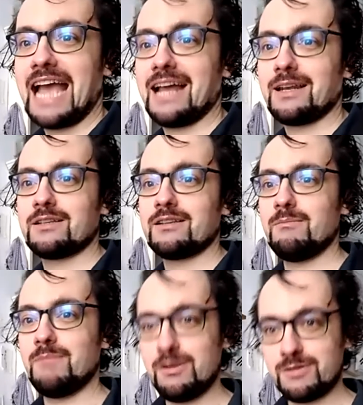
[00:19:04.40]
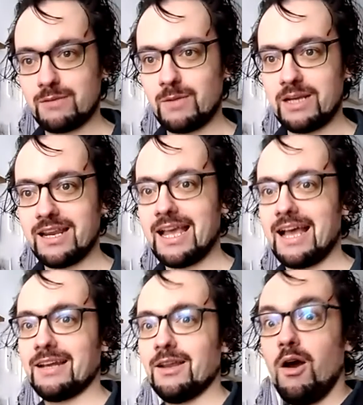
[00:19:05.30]
and music when you can,
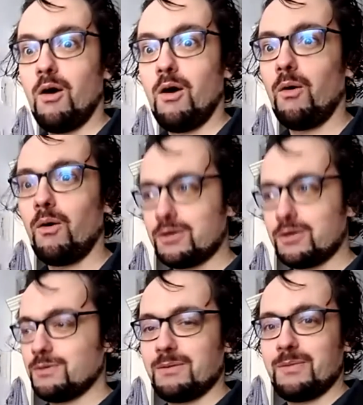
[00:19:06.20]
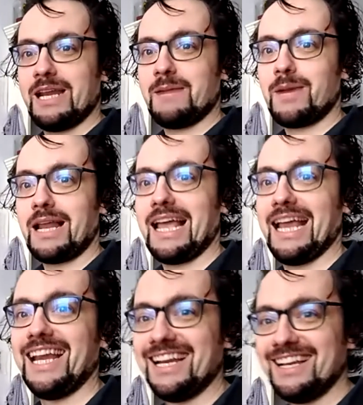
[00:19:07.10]
or do you want to be in a play?
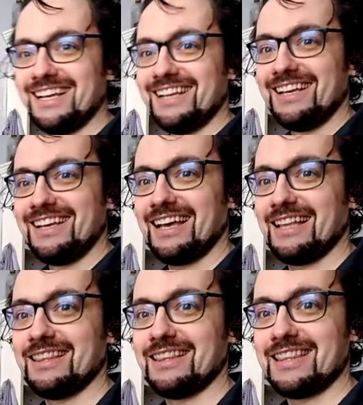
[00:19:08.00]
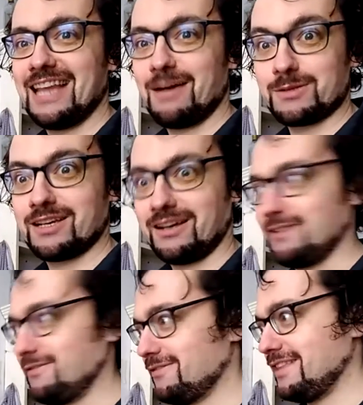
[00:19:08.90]
And that was
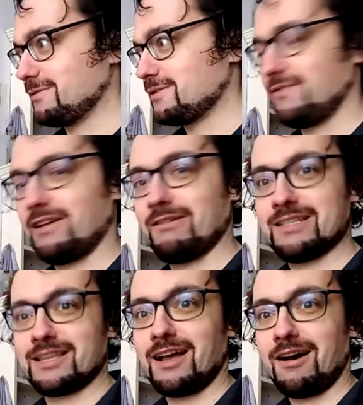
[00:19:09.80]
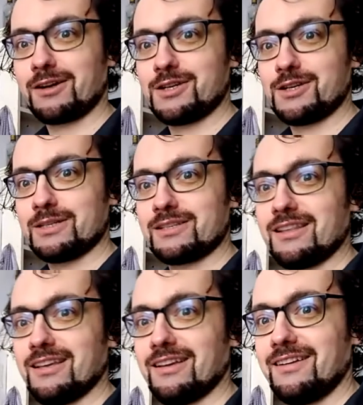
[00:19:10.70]
the very stark choice
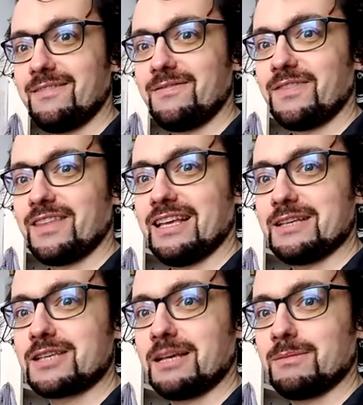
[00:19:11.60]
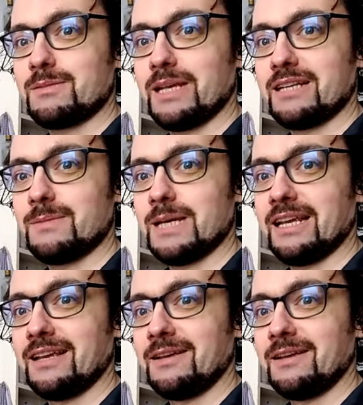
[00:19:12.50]
that it seemed to be to me.